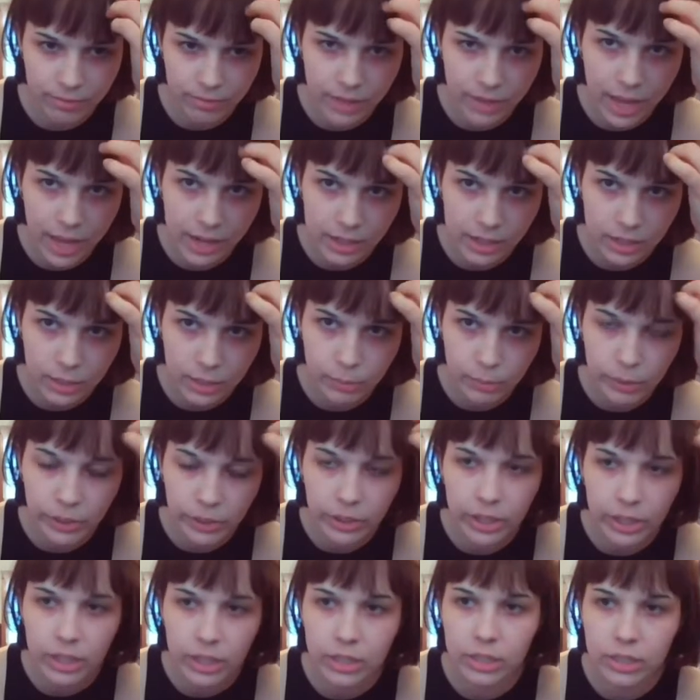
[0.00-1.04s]
that
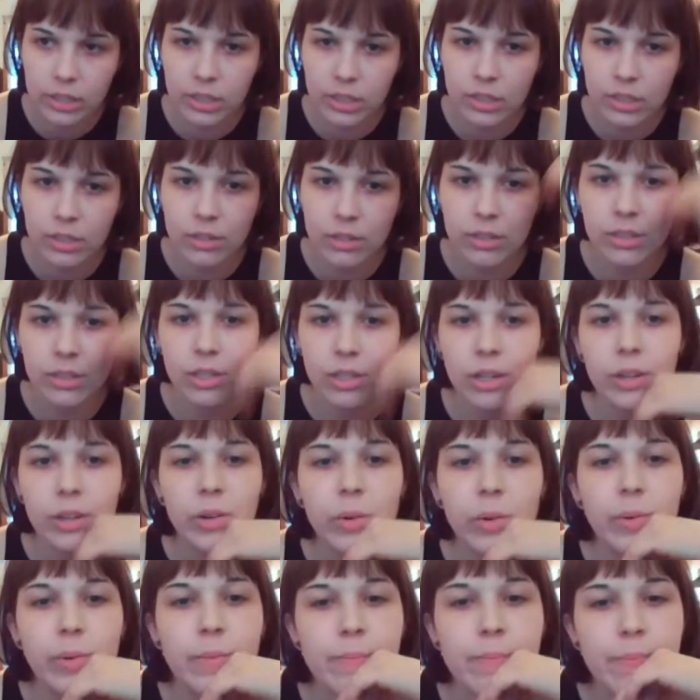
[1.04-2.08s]
experience.
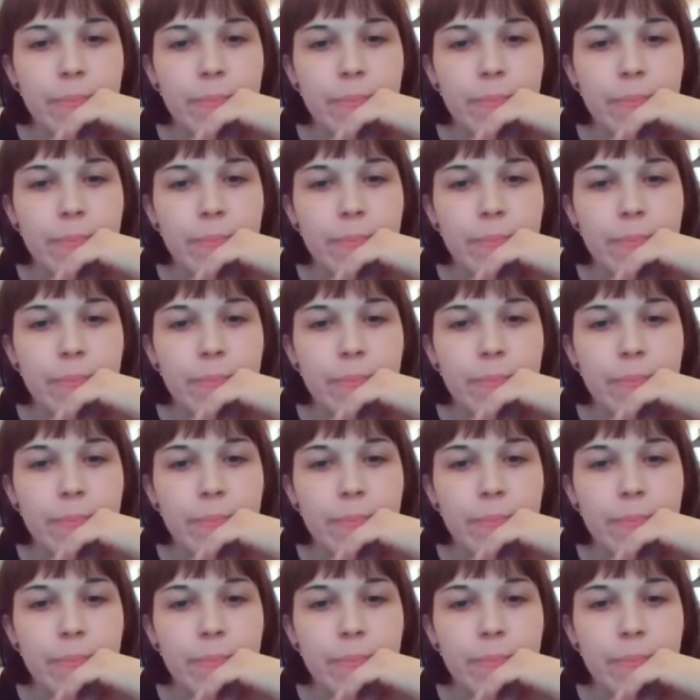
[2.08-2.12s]
So,